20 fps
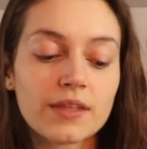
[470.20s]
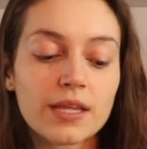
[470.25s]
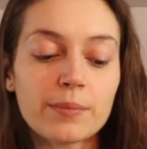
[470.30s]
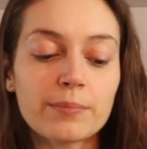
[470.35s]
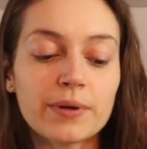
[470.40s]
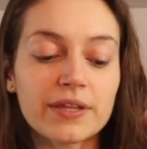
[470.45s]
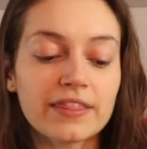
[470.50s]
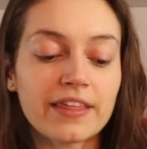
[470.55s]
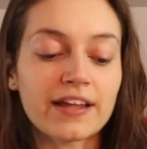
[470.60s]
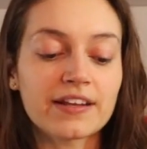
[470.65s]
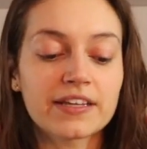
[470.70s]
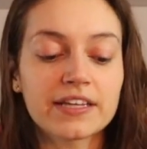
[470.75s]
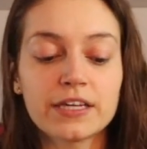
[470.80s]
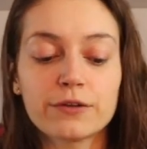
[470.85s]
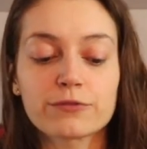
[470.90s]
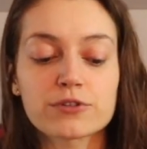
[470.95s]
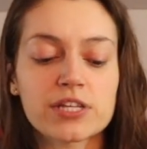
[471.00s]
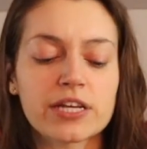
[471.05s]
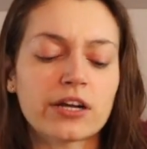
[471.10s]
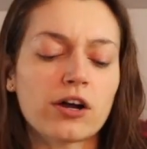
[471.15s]
but then
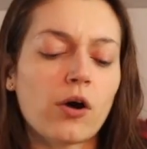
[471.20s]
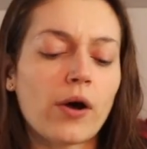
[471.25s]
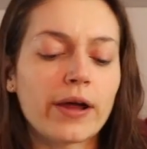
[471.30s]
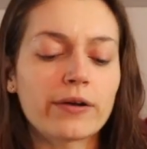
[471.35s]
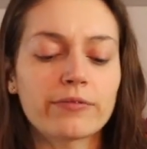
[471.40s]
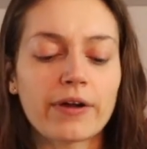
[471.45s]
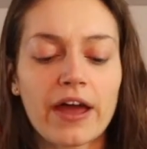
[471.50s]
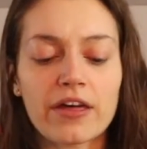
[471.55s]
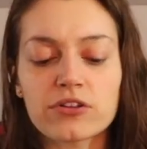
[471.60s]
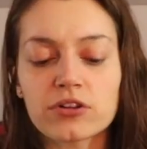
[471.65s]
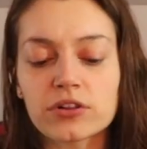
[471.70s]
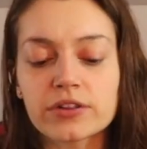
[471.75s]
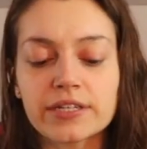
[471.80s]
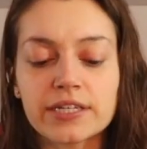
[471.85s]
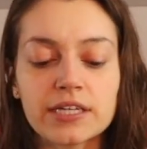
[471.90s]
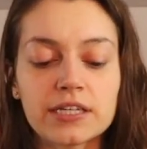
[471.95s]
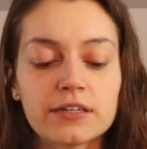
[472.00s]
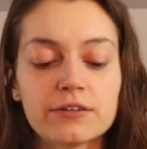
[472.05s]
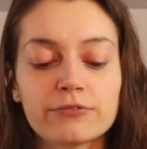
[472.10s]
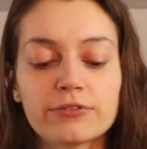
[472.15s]
Kiefer's like, oh, I'd rather
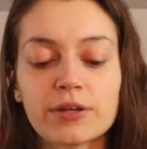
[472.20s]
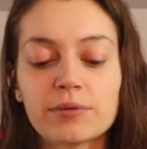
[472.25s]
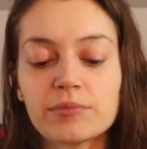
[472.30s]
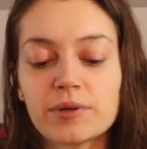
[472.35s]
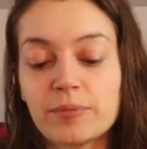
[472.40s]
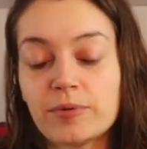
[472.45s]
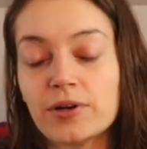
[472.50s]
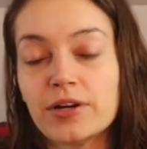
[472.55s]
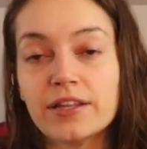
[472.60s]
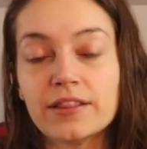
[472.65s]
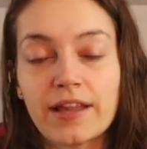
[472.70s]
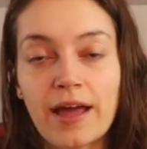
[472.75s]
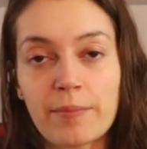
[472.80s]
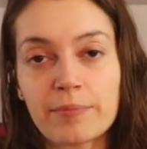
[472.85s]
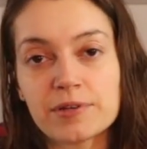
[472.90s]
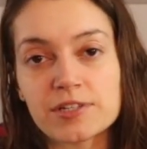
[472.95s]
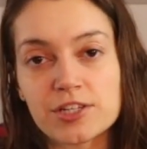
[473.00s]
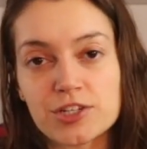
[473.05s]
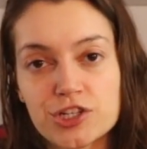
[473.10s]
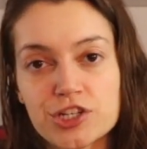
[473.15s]
leave than be put in that
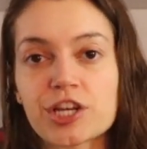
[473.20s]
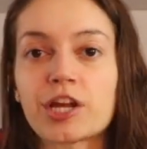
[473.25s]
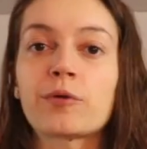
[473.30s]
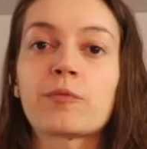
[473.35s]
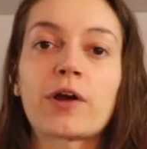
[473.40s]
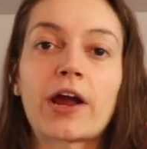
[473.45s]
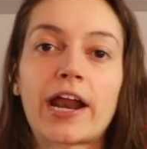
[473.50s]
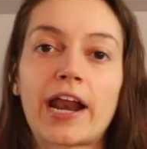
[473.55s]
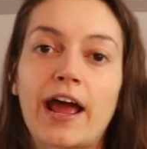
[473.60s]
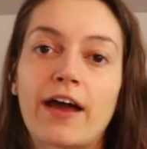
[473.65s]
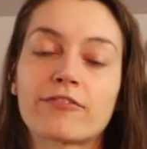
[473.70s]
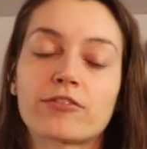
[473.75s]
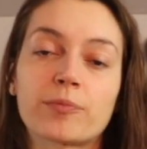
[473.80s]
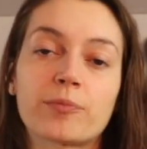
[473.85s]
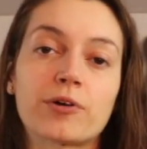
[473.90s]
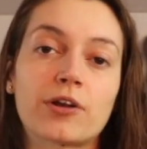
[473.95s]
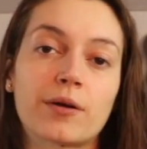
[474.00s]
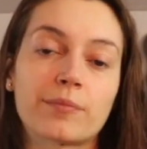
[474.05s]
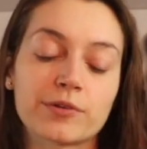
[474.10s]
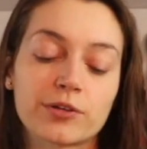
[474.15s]
position where I'd have to
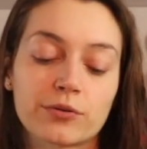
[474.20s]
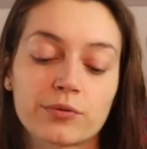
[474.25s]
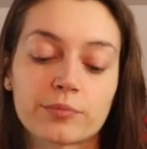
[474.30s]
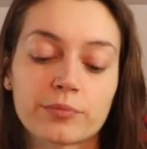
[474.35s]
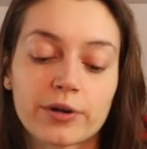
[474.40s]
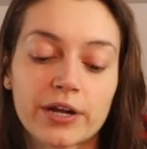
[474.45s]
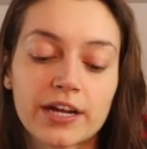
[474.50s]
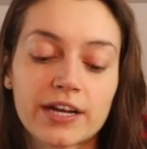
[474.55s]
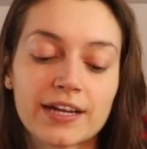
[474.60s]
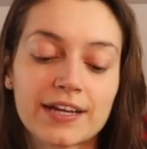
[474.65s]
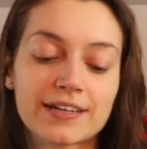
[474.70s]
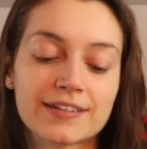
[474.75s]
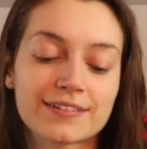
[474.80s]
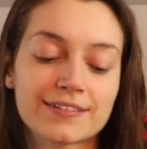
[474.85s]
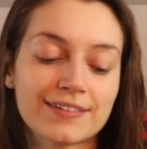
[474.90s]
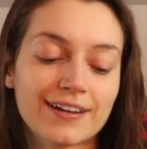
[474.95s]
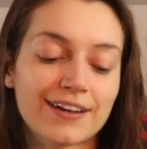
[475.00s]
put up you and Brayden.